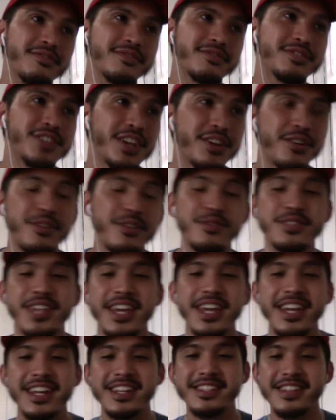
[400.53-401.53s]
J. Cole
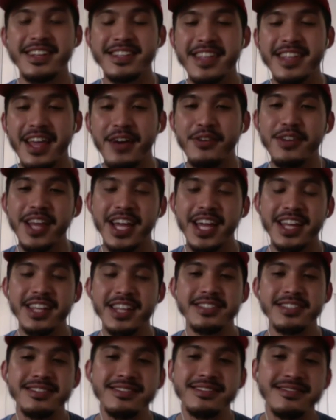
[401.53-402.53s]
taking an L like
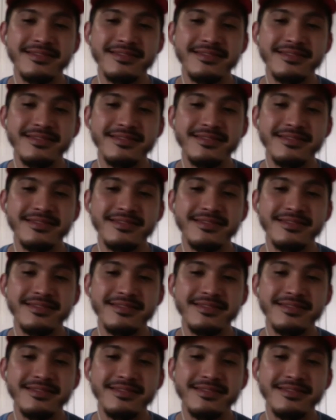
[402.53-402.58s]
this?